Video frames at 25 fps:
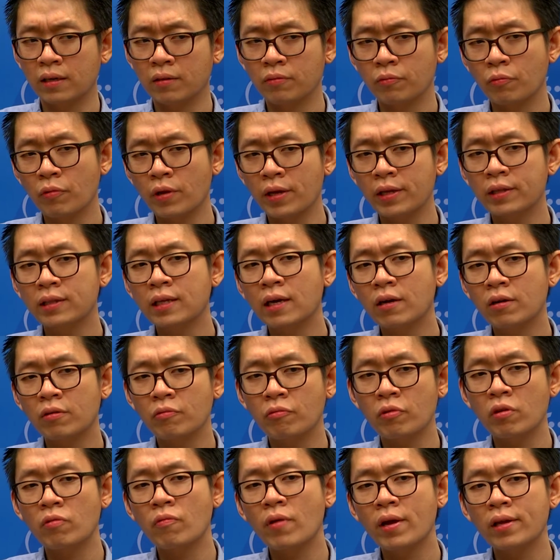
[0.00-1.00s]

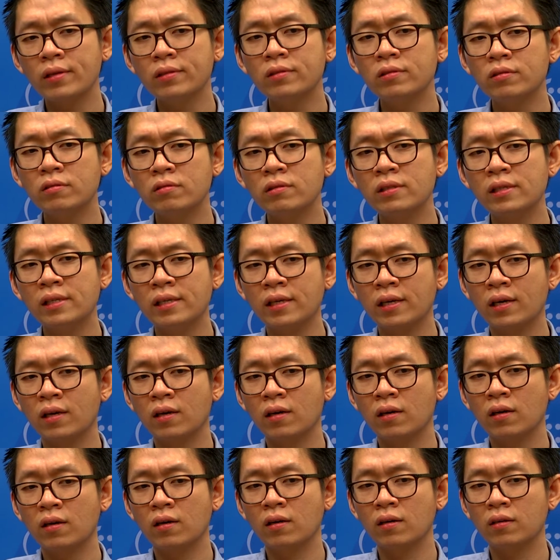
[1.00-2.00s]
we went to
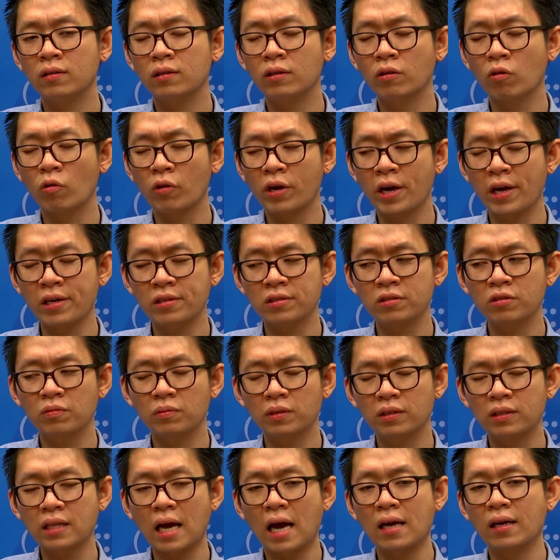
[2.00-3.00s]
the location of
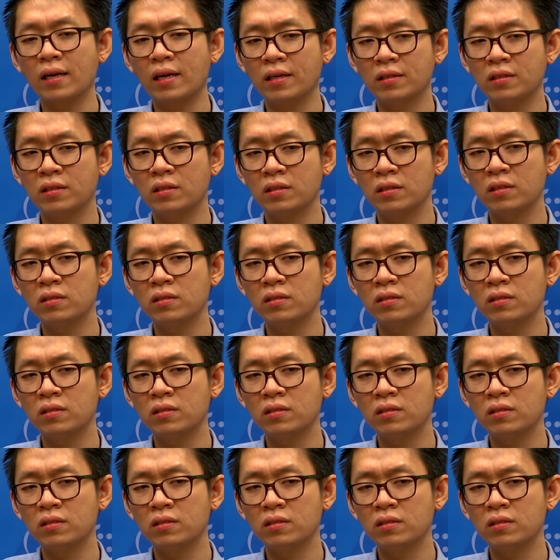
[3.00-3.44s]
the Darknet is